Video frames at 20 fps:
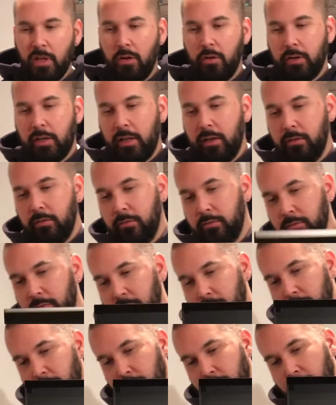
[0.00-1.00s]
Okay.
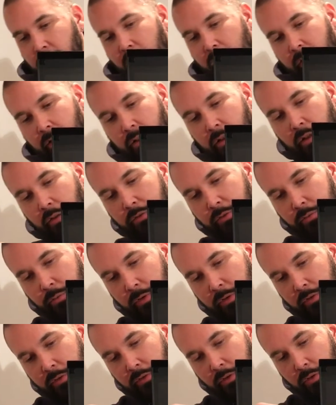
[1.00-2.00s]
Try it out
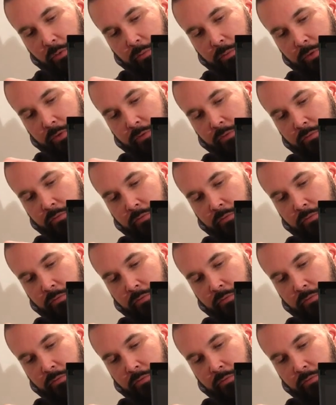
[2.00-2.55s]
when it's open.